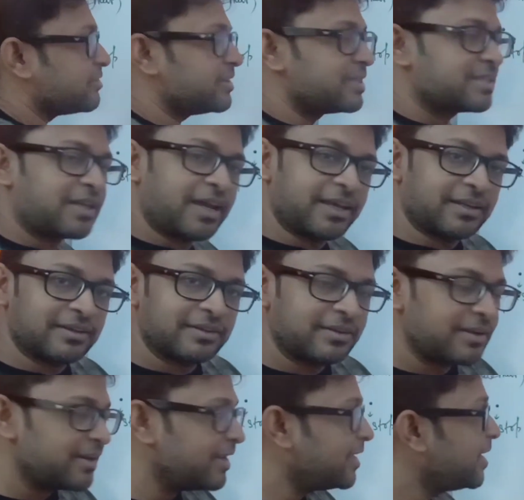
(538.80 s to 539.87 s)
sign.
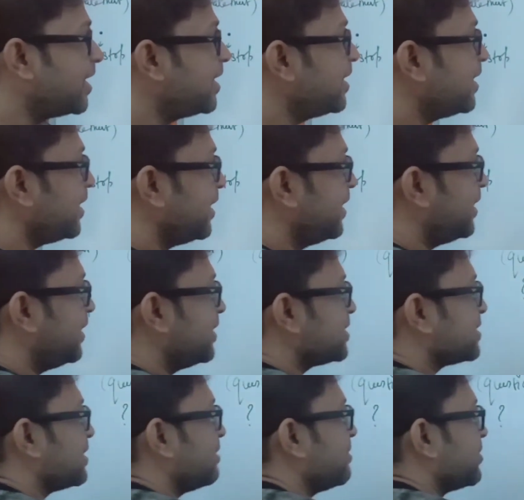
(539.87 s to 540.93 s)
In an
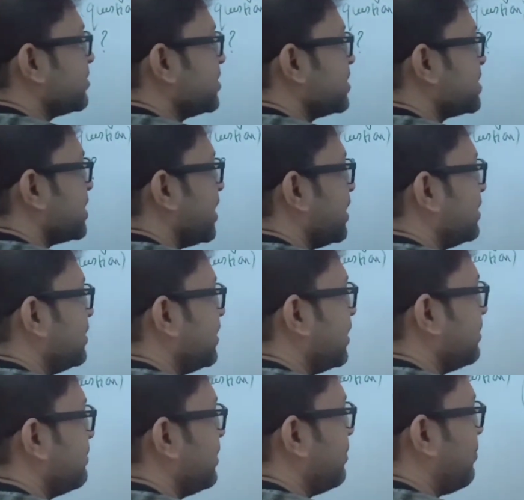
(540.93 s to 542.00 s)
exclamatory sign, there
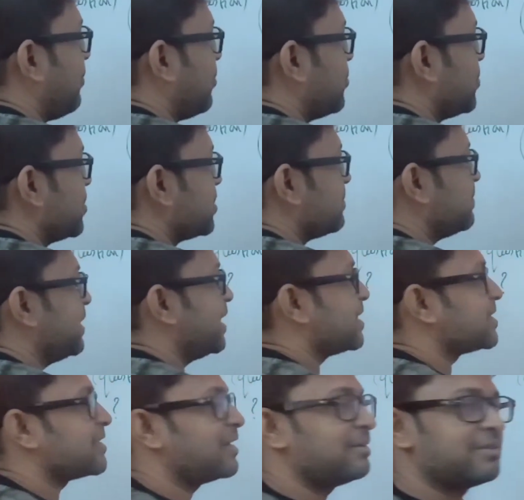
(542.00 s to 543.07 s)
will always be
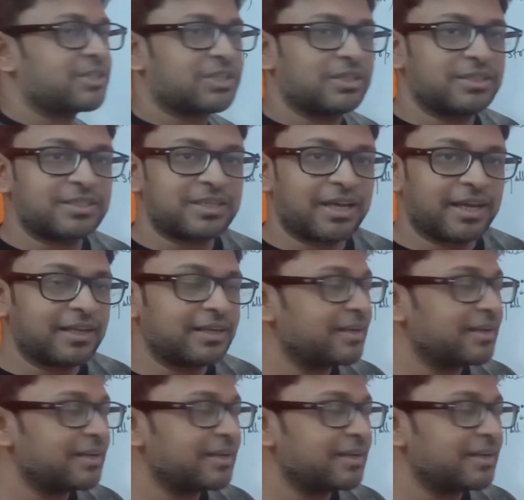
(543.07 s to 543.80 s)
exclamation sign.